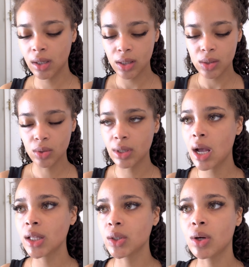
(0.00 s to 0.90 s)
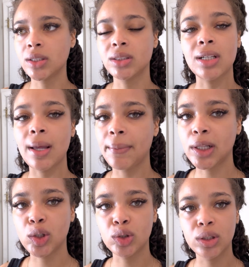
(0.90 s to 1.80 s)
So y'all know I just add my
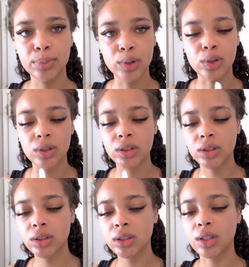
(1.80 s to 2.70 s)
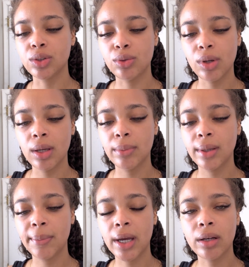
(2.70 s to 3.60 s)
little lip gloss because you can't be
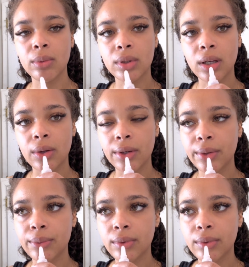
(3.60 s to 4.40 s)
a baddie without it.